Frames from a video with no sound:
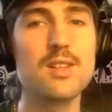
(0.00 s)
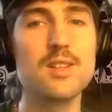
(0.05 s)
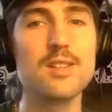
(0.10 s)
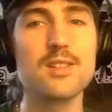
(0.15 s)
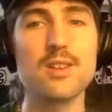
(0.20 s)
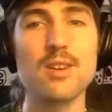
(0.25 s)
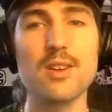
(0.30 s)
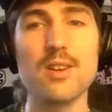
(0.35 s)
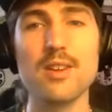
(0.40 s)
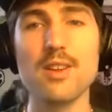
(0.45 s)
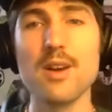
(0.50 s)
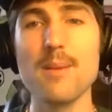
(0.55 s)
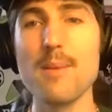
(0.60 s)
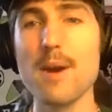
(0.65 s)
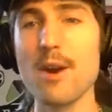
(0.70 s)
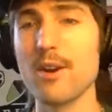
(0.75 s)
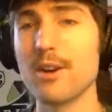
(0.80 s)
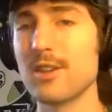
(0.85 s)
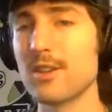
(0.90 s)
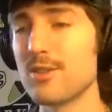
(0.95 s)
So the
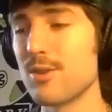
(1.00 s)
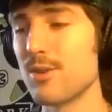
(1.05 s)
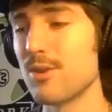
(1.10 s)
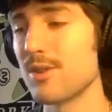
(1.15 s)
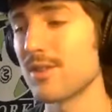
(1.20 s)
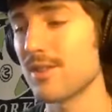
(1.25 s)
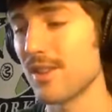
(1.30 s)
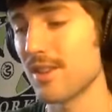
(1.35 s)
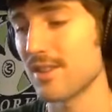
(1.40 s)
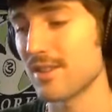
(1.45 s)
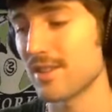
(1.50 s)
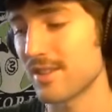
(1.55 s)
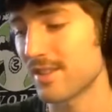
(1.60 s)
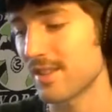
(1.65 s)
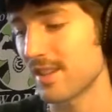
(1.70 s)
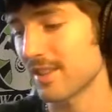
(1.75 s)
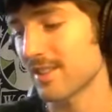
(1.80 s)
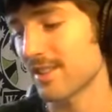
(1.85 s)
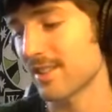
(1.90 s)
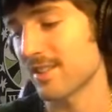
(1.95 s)
American tour starts in
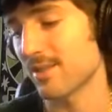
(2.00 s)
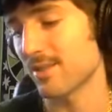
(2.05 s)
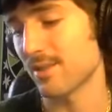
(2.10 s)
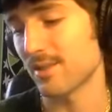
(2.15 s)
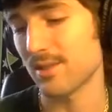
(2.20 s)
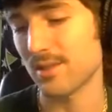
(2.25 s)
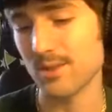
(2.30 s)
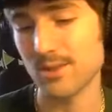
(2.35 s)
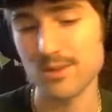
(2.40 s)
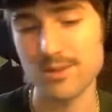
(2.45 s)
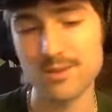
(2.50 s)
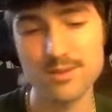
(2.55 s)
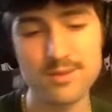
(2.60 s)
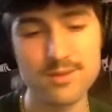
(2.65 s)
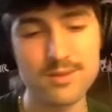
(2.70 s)
Texas, which is cool.